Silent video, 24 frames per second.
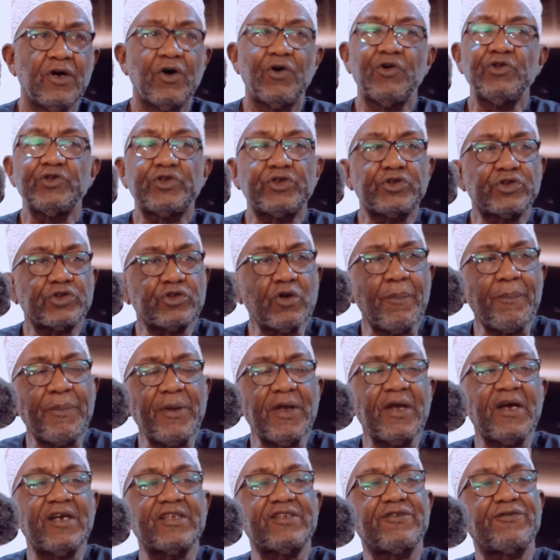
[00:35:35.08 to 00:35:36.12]
Who's
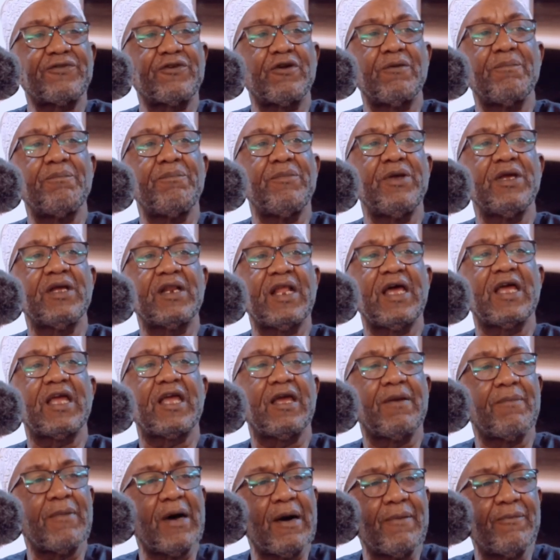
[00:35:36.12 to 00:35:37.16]
stopping us from being like
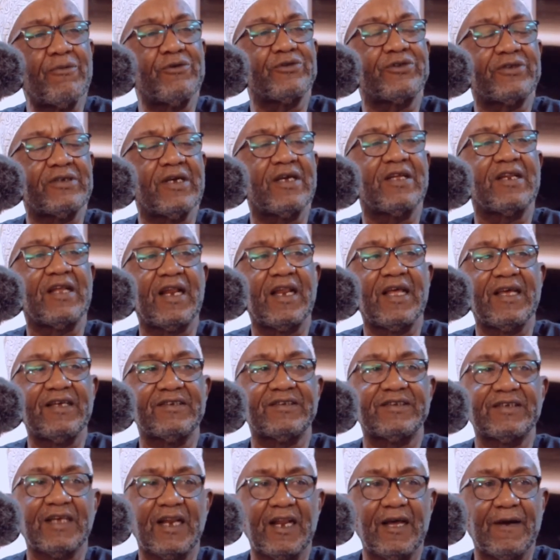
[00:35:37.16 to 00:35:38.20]
Imam Hussein alayhi
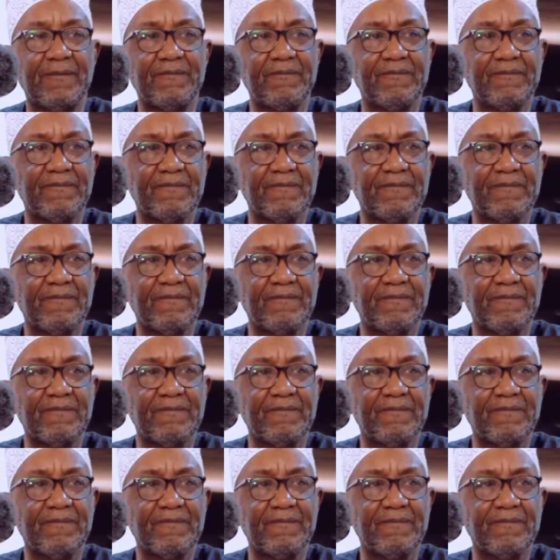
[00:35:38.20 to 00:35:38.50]
salam?